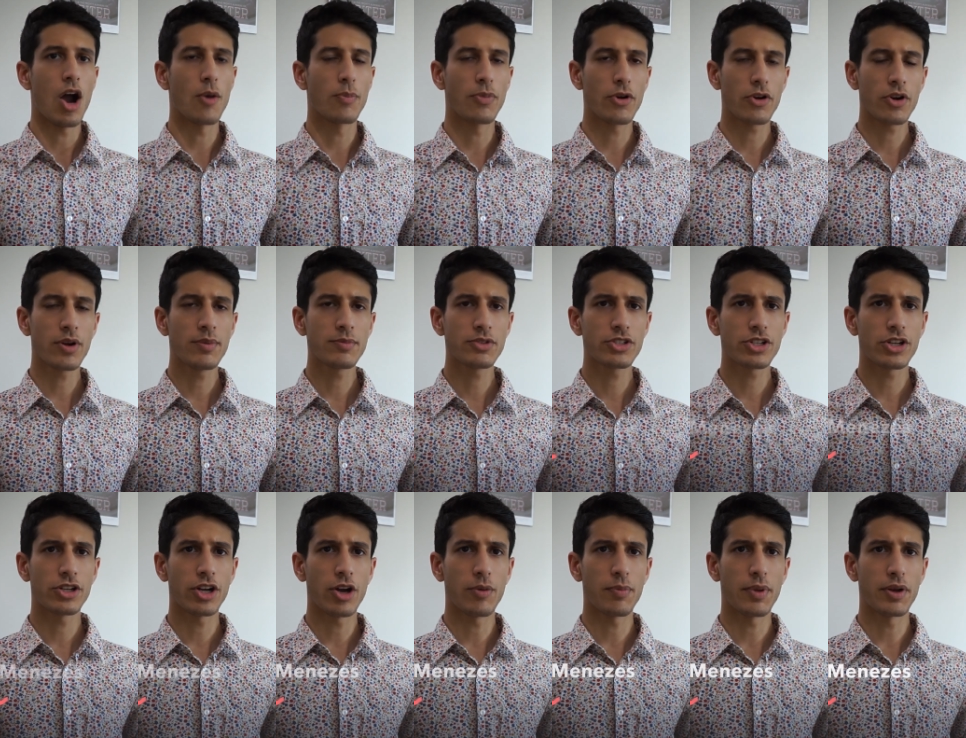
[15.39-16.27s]
Our programs
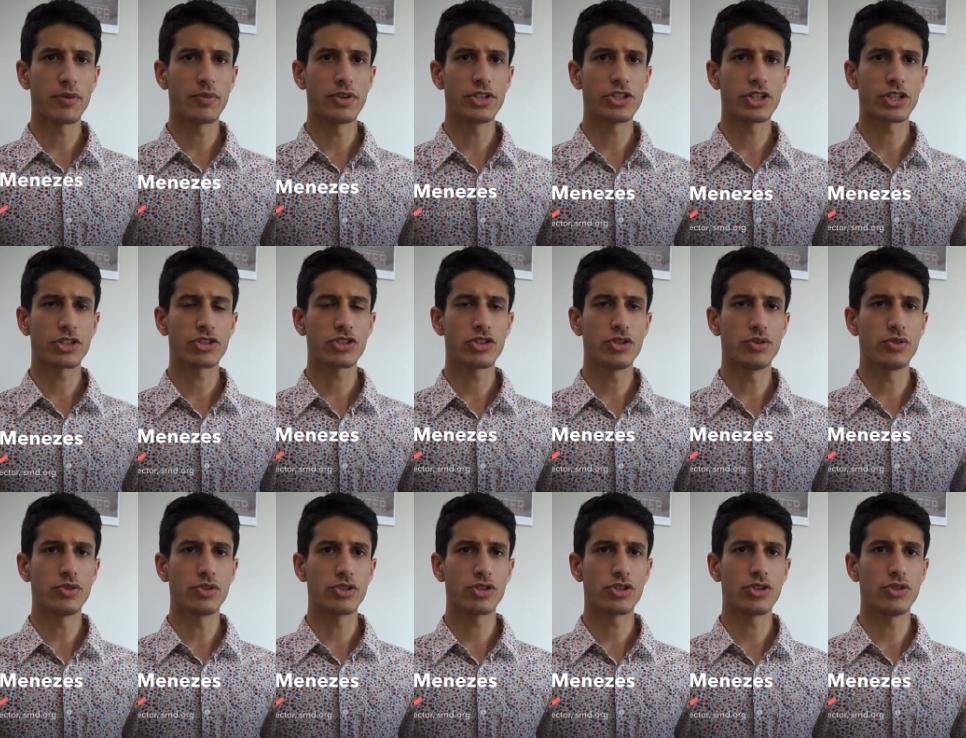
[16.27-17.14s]
start out by reaching
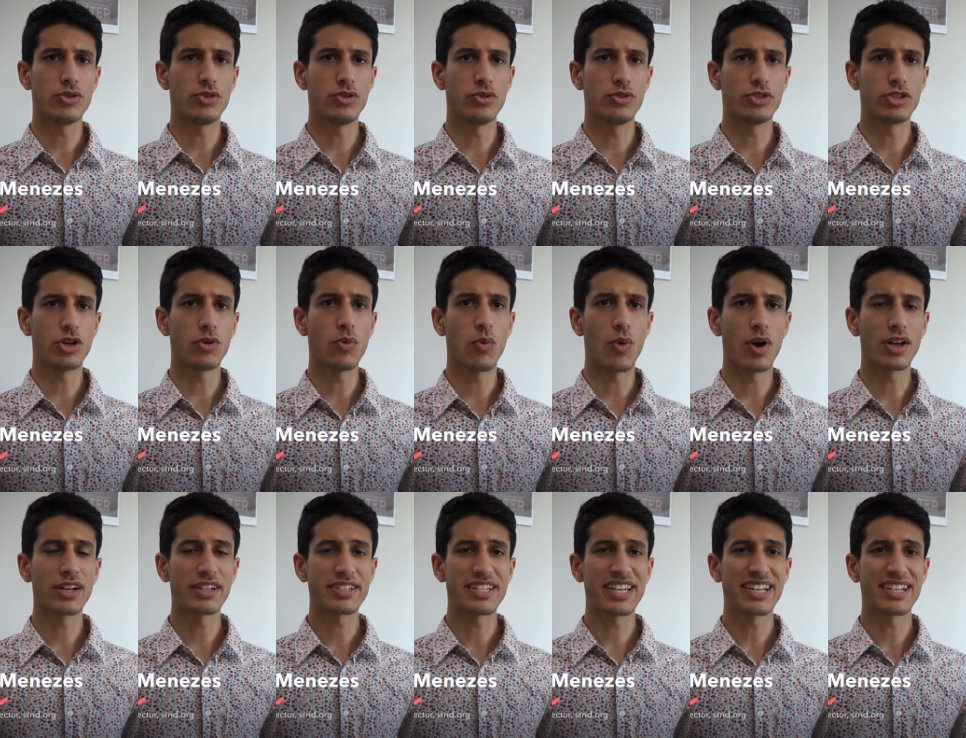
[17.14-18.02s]
students who don't
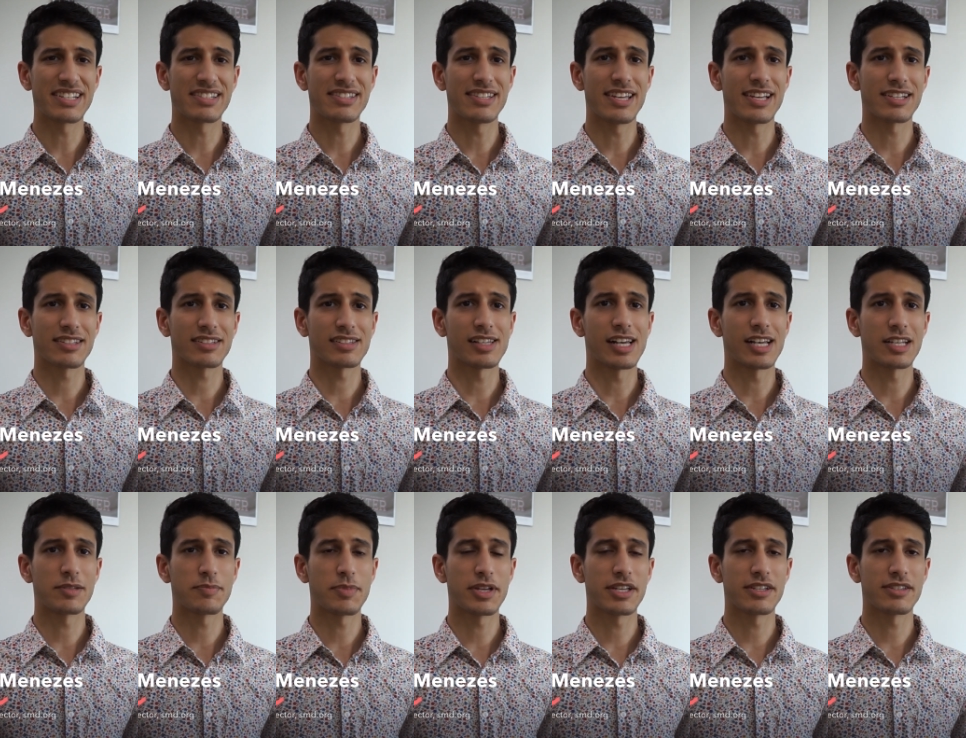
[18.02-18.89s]
want to take a CS
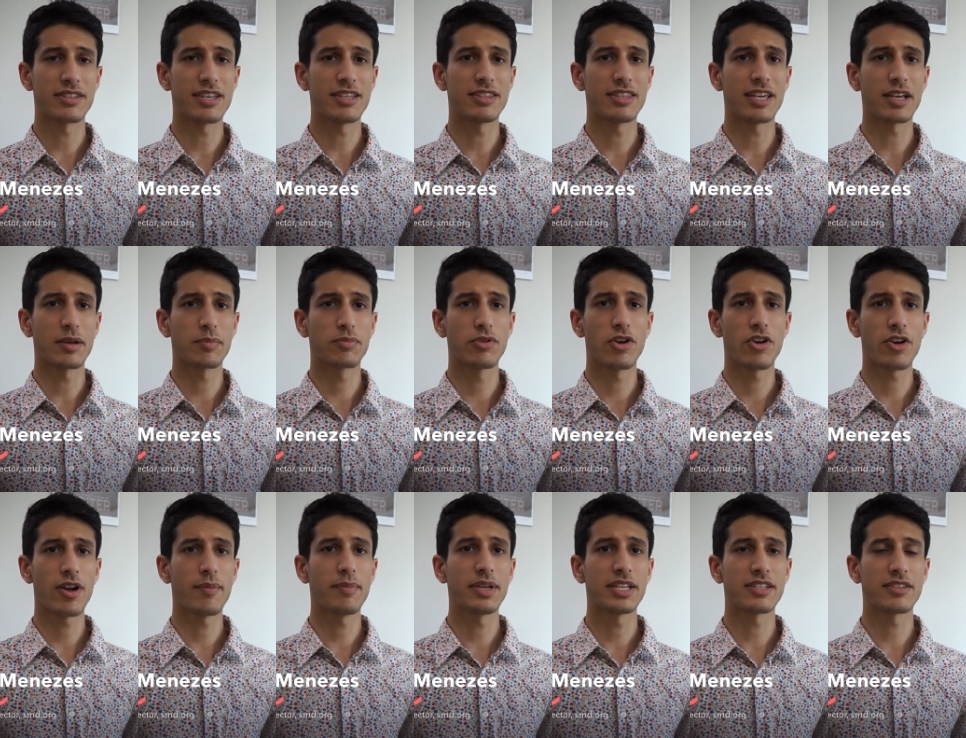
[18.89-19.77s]
class because they think
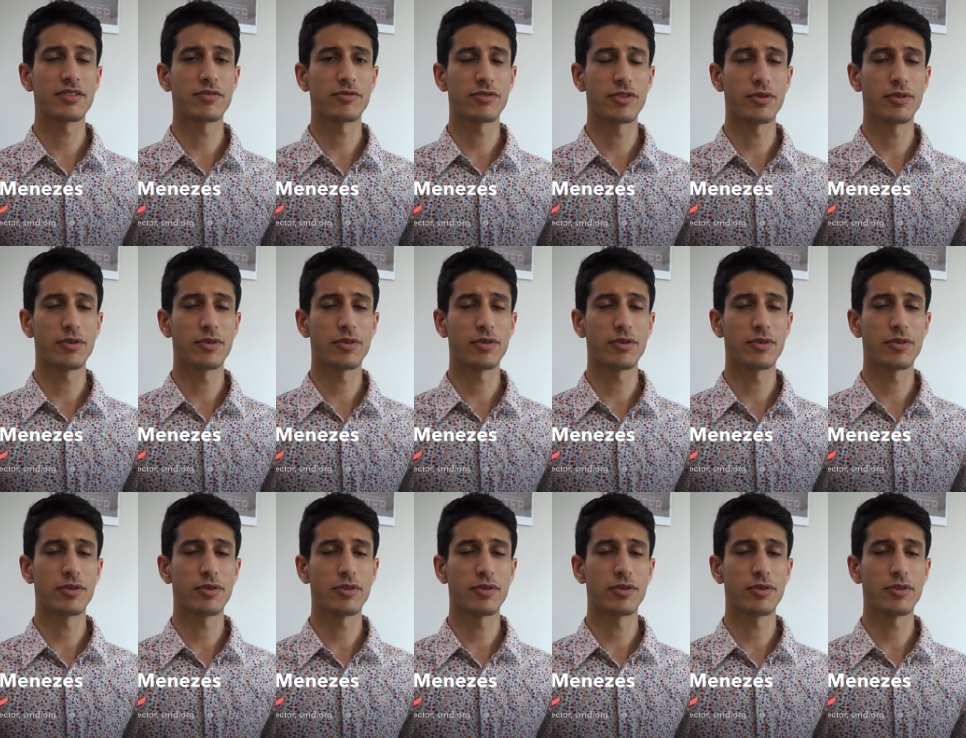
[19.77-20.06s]
programming isn't